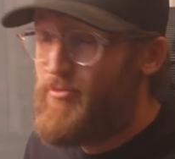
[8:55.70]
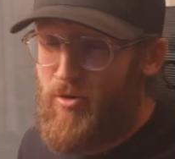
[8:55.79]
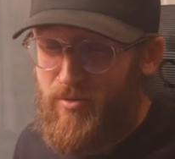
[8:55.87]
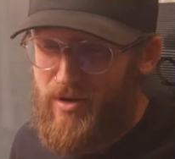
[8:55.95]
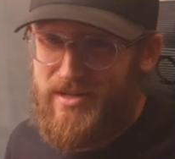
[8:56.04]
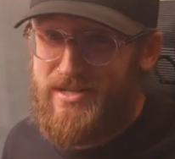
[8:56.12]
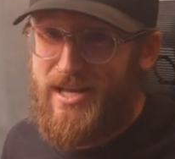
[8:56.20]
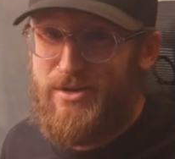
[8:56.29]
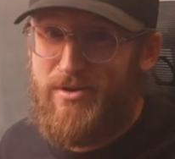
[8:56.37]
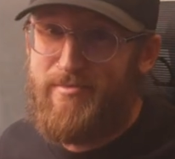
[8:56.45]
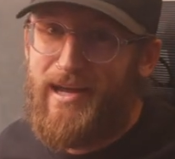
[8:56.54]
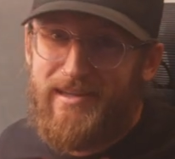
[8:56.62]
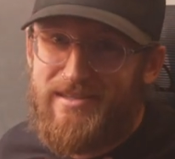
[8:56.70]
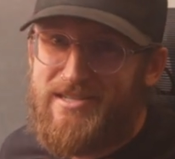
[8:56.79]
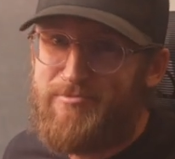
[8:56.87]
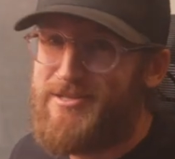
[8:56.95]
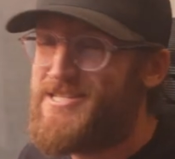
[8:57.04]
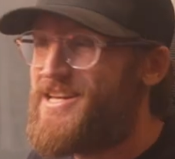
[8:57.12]
won't continue to make
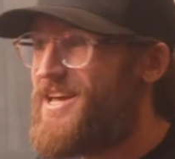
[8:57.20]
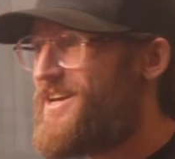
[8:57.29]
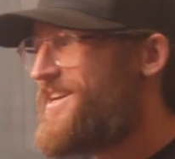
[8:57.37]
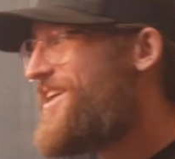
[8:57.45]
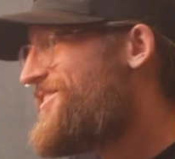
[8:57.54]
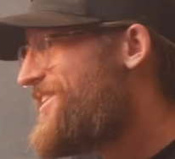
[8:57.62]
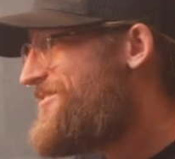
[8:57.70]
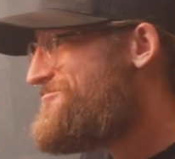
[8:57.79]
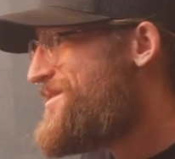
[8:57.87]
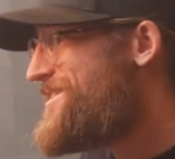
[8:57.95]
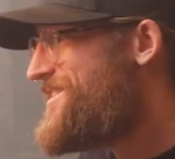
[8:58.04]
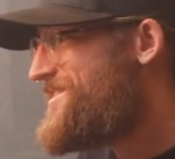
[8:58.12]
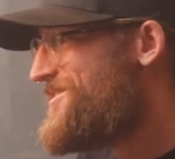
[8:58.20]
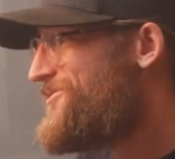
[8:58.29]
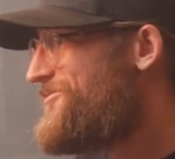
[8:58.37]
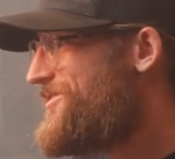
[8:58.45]
this mistake now that I've made this little